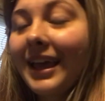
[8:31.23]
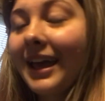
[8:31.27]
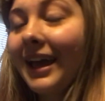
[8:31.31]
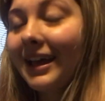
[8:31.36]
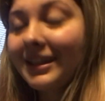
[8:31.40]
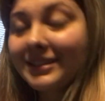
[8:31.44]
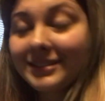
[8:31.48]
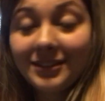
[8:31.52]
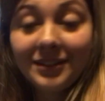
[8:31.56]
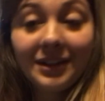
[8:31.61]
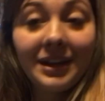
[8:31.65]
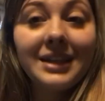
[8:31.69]

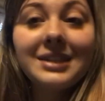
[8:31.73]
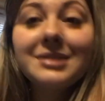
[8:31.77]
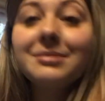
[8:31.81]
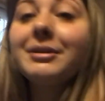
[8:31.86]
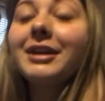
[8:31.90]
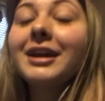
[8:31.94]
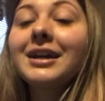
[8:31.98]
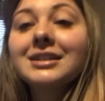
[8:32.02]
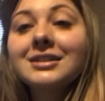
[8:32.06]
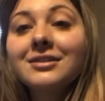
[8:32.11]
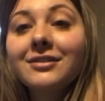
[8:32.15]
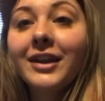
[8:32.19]
I'll see you guys in my
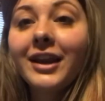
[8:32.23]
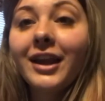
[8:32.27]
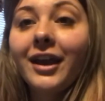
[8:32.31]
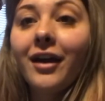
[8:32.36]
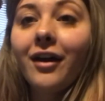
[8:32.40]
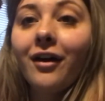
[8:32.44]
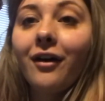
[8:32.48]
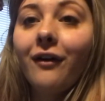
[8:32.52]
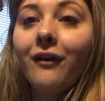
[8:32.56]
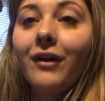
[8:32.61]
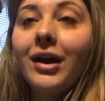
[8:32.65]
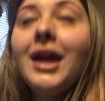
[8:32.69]
next
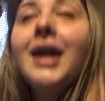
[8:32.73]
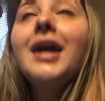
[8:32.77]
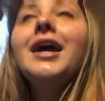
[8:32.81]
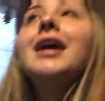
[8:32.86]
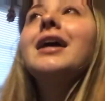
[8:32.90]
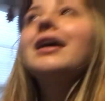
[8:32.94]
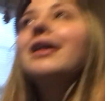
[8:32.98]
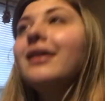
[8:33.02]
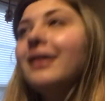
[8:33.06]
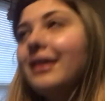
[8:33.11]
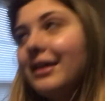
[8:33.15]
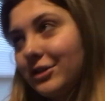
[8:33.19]
video.
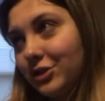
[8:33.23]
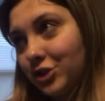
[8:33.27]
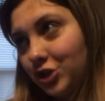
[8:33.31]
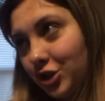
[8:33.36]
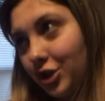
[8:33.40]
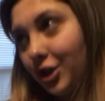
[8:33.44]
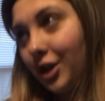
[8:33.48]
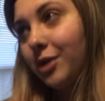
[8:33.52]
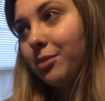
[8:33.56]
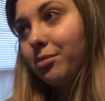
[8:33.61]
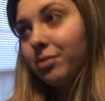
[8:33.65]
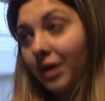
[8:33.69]
It
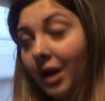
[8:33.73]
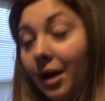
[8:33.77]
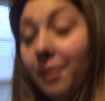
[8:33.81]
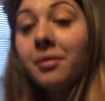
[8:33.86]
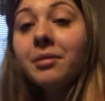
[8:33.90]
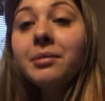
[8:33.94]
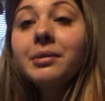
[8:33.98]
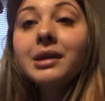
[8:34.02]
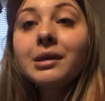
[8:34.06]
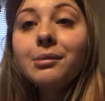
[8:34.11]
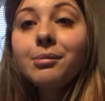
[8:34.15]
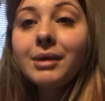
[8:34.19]
should
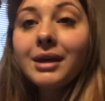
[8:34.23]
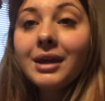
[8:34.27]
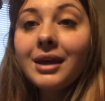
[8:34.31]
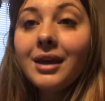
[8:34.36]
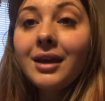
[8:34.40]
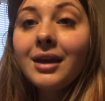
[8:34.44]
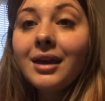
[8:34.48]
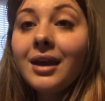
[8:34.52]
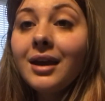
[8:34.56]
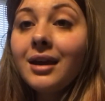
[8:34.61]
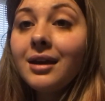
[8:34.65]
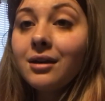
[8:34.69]
probably
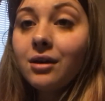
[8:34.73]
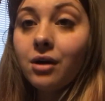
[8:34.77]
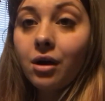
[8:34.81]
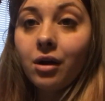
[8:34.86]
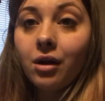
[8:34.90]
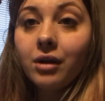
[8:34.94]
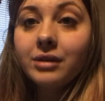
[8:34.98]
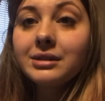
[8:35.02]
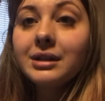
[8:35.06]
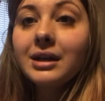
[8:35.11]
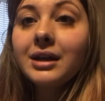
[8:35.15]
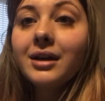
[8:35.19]
be an
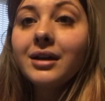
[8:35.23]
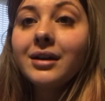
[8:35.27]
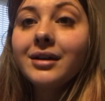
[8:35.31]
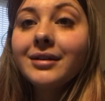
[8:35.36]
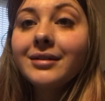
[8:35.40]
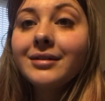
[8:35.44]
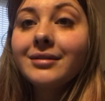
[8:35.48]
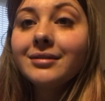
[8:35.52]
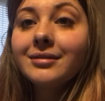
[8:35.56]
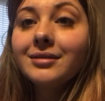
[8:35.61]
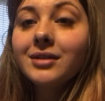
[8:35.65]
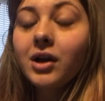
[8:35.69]
Ulta
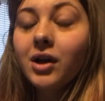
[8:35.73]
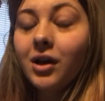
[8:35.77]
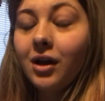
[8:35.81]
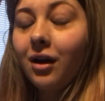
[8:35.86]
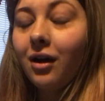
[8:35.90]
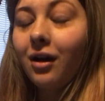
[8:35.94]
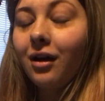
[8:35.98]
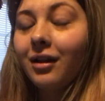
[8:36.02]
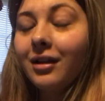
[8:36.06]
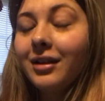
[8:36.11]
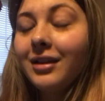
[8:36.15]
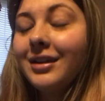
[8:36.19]

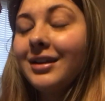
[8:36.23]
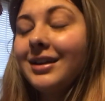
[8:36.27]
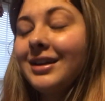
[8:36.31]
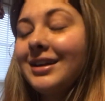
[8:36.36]
haul.